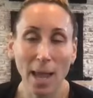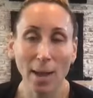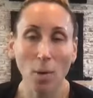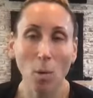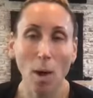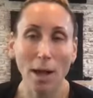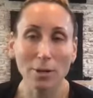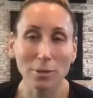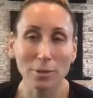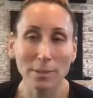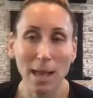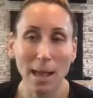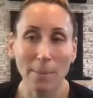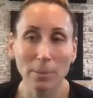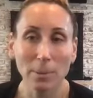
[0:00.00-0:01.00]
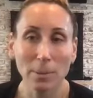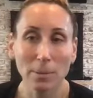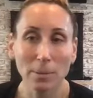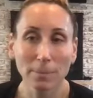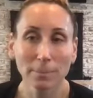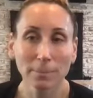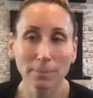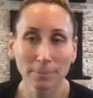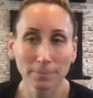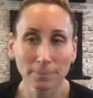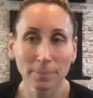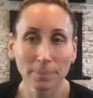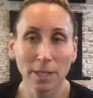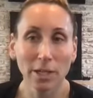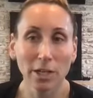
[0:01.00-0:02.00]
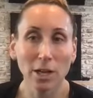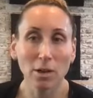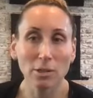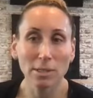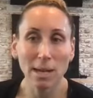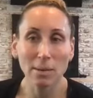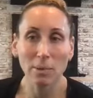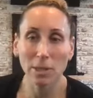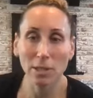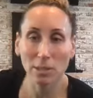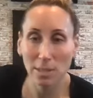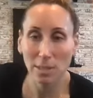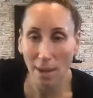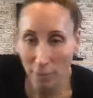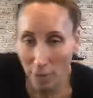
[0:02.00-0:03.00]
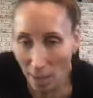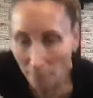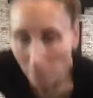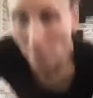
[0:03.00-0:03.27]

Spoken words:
and quadricep. There you go. Stay with it, Steph. Couple